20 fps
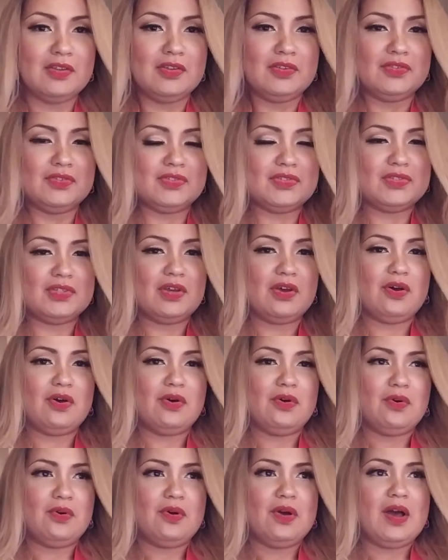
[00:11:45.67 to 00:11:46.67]

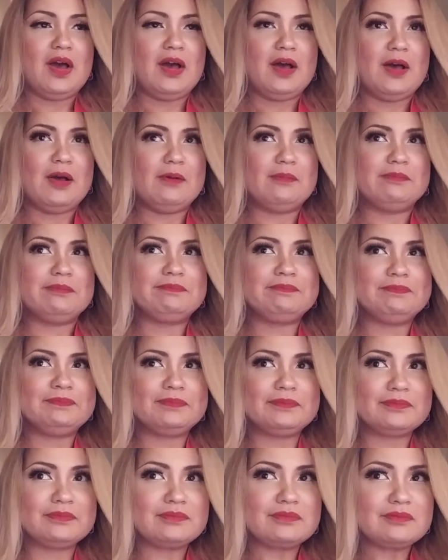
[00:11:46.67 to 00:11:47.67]
So um,
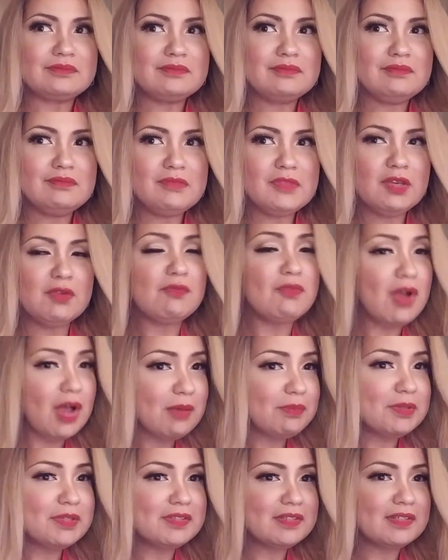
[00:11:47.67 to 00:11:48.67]

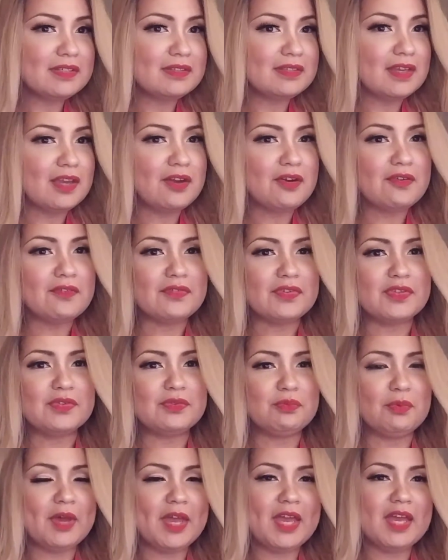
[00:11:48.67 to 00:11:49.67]
Robbie sees the error of
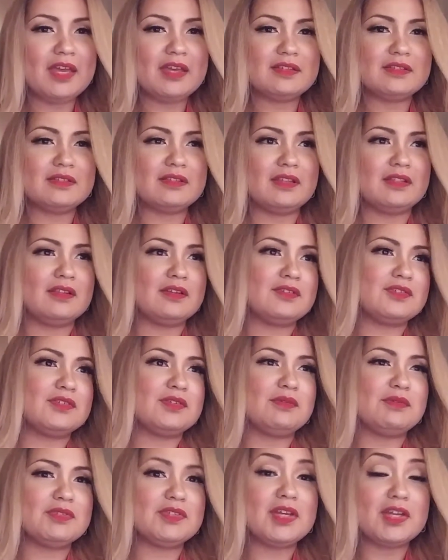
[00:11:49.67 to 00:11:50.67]
his ways, and there's
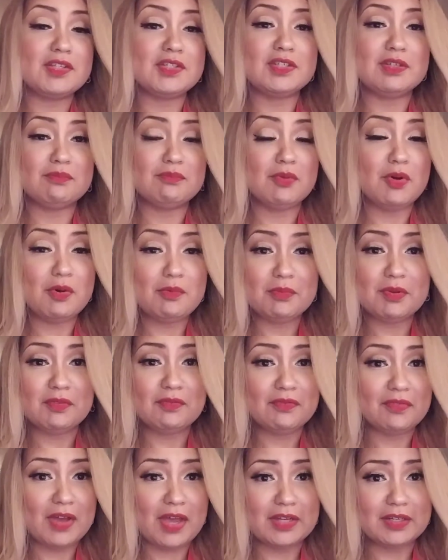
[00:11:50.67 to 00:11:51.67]
a touching moment
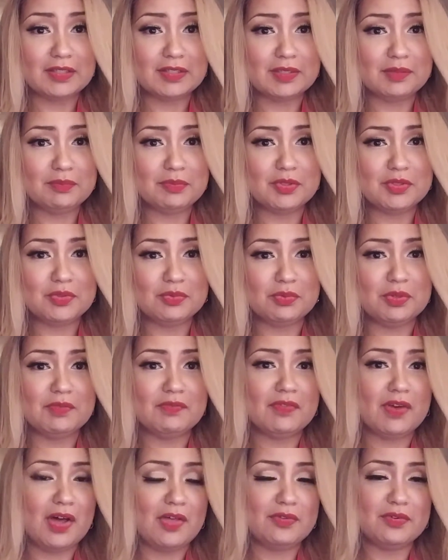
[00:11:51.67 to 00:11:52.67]
finally between
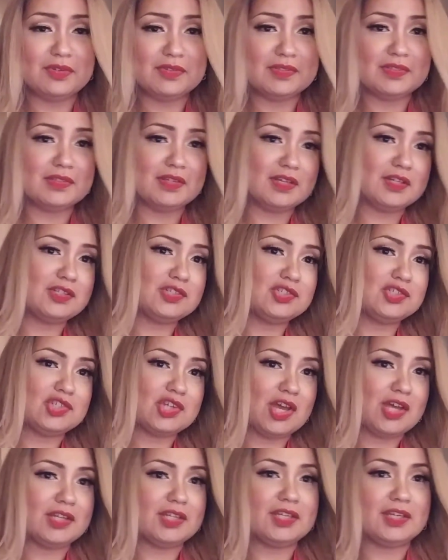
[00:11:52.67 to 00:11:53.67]
father and son,
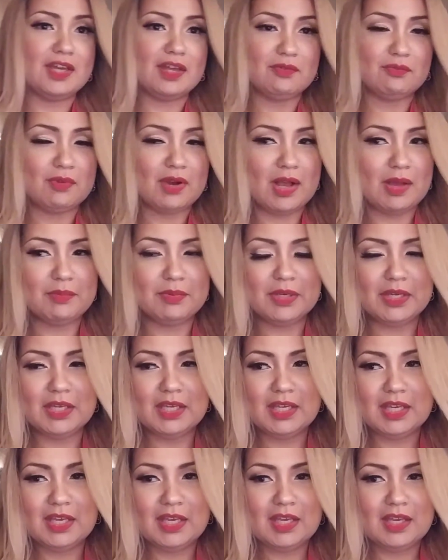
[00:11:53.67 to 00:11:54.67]
Johnny and Robbie,
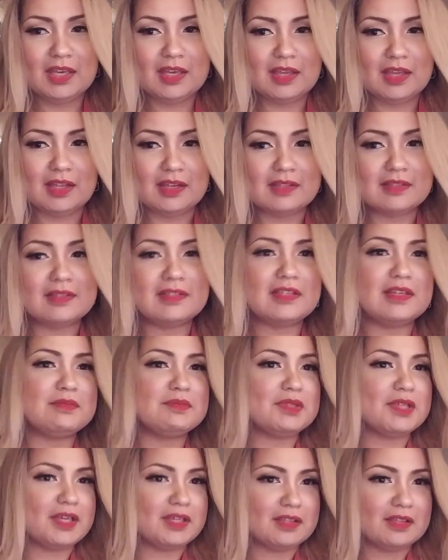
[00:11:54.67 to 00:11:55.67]
and it
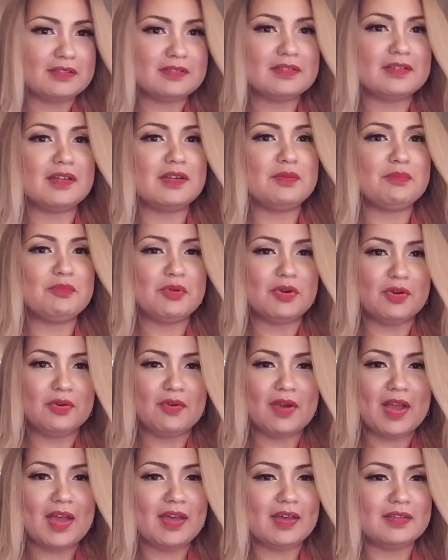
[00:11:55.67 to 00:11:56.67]
seems like it's going to
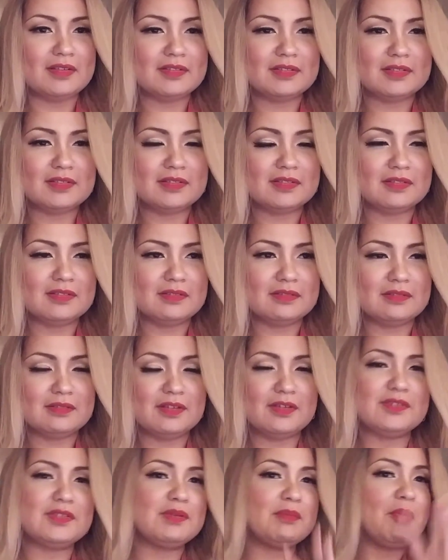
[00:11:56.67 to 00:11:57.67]
progress
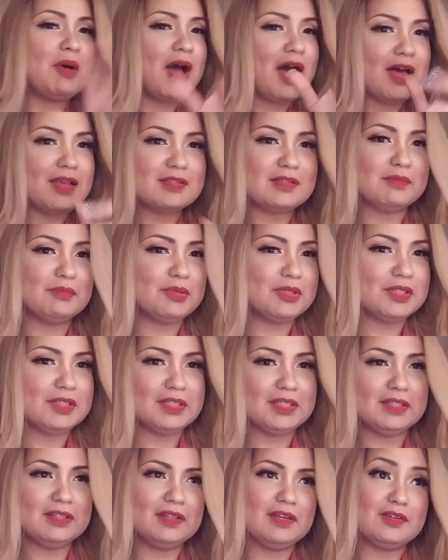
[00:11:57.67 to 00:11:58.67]
there's a
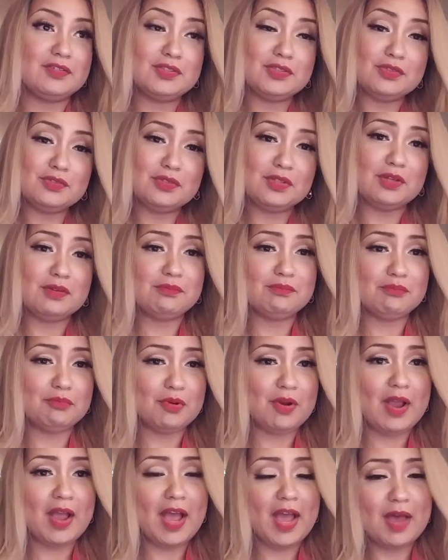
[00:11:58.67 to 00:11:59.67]
possibility there too that
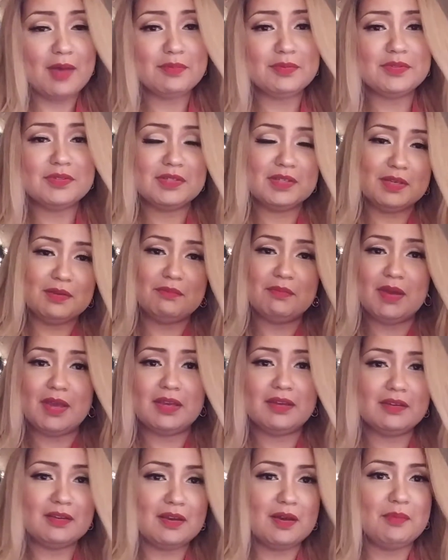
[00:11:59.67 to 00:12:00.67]
perhaps he
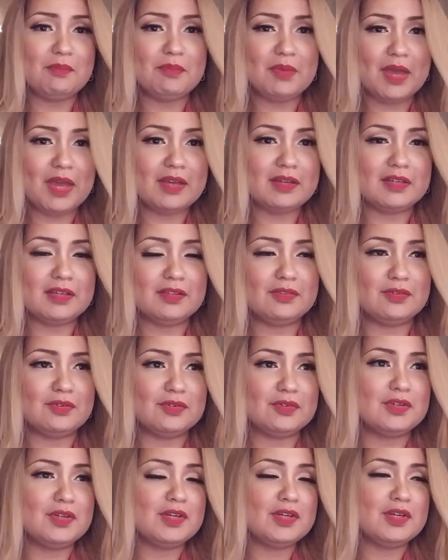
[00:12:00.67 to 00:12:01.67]
might come back either